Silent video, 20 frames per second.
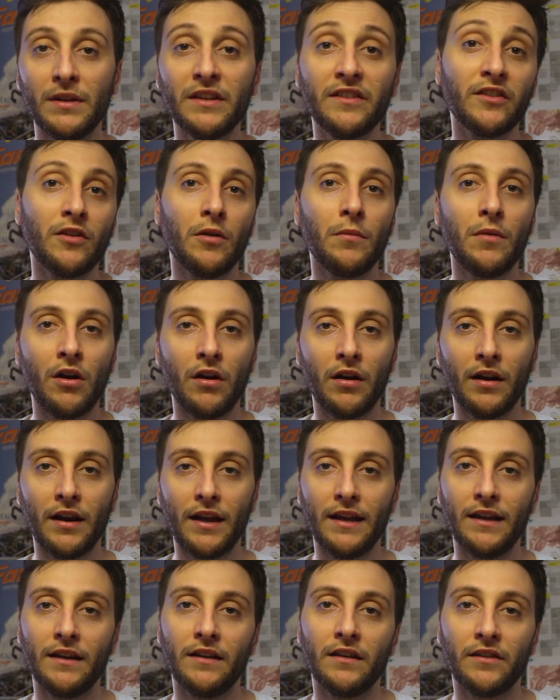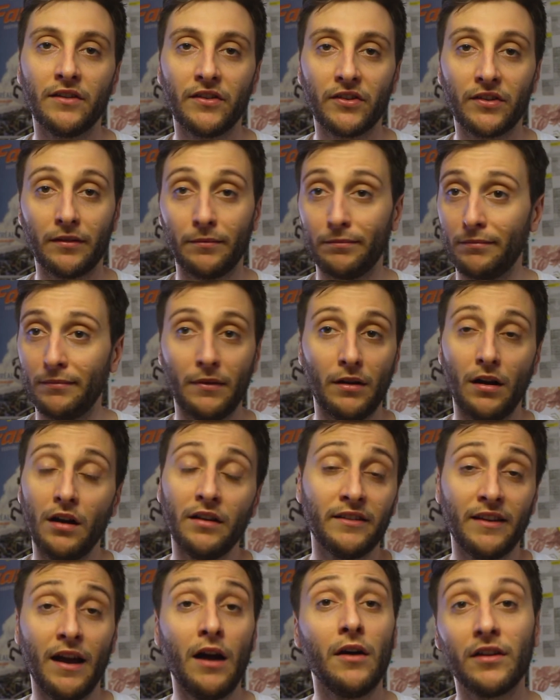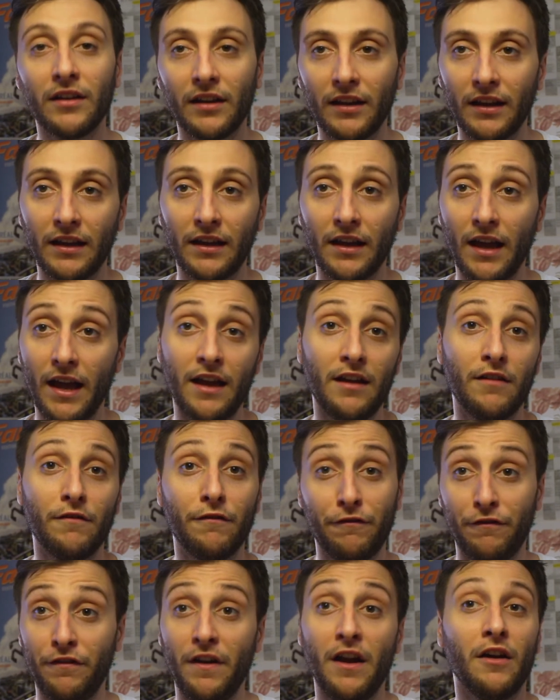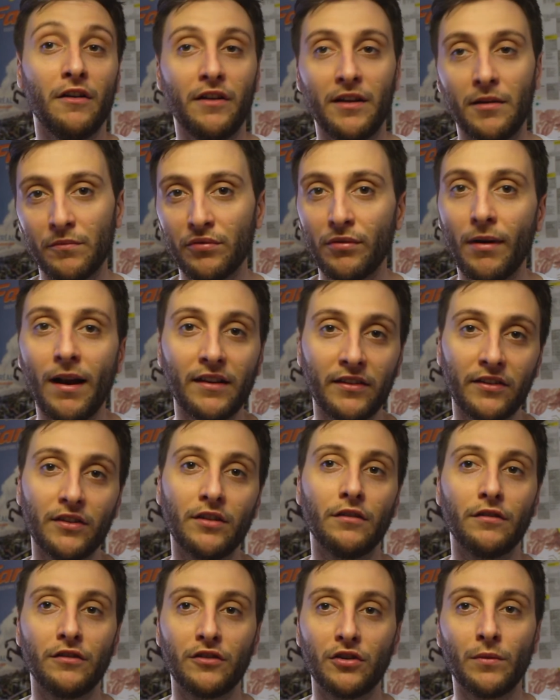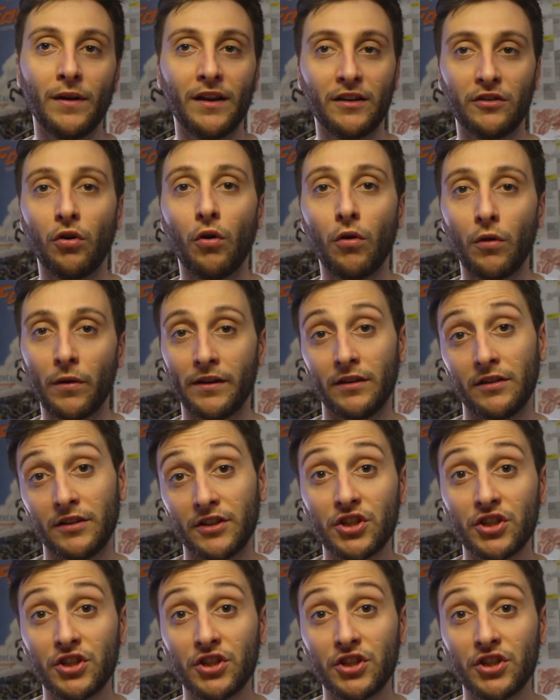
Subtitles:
Midsommar is undoubtedly a very impressive directorial